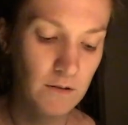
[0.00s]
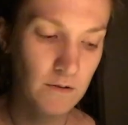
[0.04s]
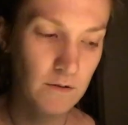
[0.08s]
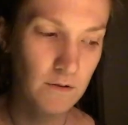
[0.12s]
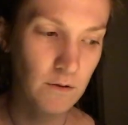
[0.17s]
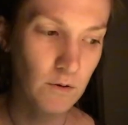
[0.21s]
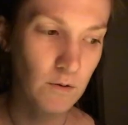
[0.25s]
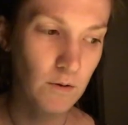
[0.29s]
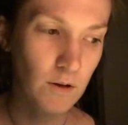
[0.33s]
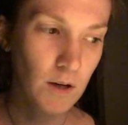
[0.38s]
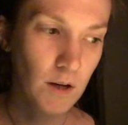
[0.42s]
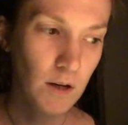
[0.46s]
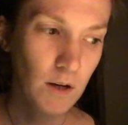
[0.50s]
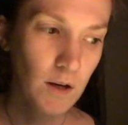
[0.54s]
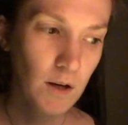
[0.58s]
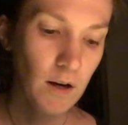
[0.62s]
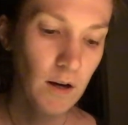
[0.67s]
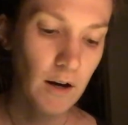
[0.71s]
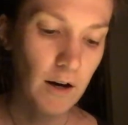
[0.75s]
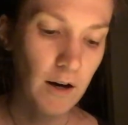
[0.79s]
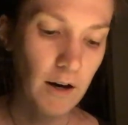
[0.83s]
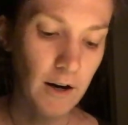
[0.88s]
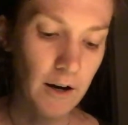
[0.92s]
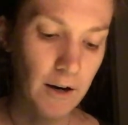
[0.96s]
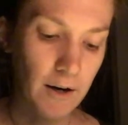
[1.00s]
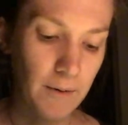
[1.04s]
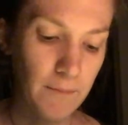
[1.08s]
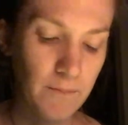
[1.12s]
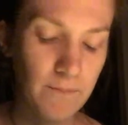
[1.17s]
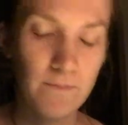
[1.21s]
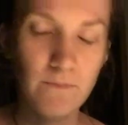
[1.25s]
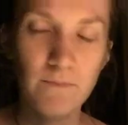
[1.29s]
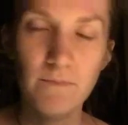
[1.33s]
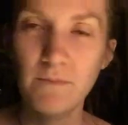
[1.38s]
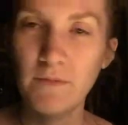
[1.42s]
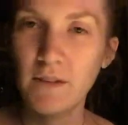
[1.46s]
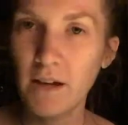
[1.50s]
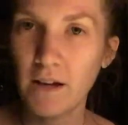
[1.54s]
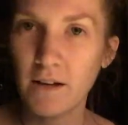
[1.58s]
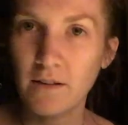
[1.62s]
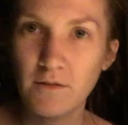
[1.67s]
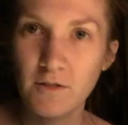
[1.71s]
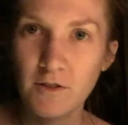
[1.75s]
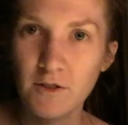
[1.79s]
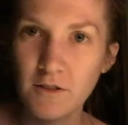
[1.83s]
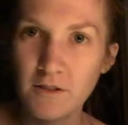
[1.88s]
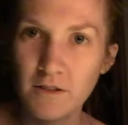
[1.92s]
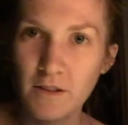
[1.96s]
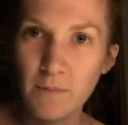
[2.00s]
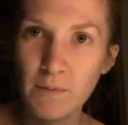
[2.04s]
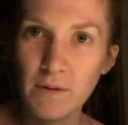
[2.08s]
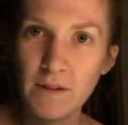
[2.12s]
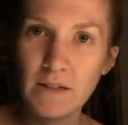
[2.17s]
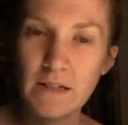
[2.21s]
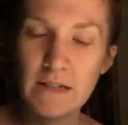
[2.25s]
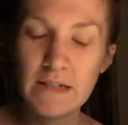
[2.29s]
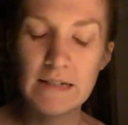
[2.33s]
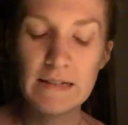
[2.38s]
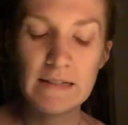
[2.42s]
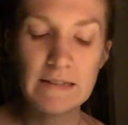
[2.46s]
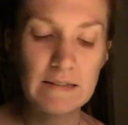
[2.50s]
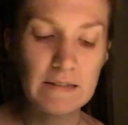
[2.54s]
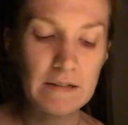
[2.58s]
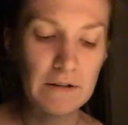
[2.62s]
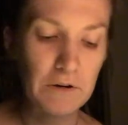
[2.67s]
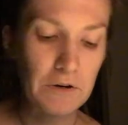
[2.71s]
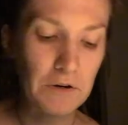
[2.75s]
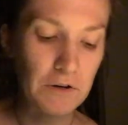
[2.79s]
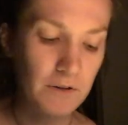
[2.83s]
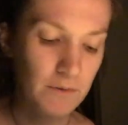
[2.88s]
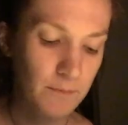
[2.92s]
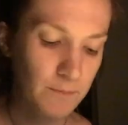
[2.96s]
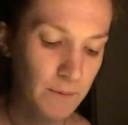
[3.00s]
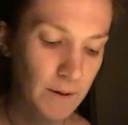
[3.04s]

So um, yeah, just something to consider.